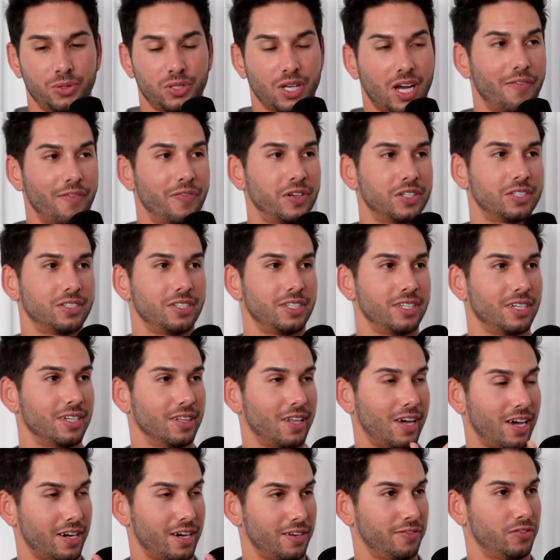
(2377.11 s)
Obviously, a
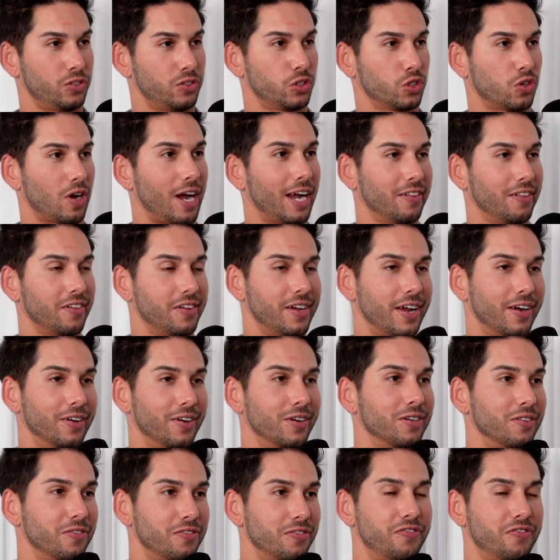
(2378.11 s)
lot of trial and error
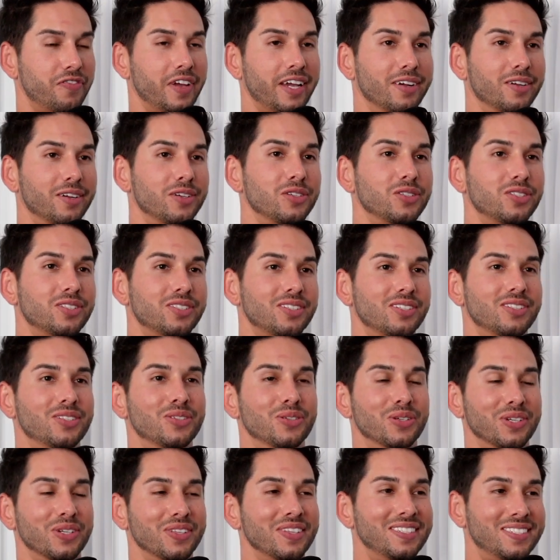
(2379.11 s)
and fails
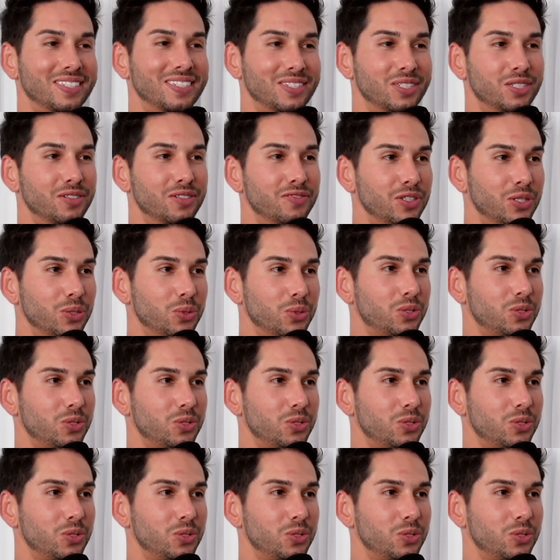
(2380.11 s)
during these interviews.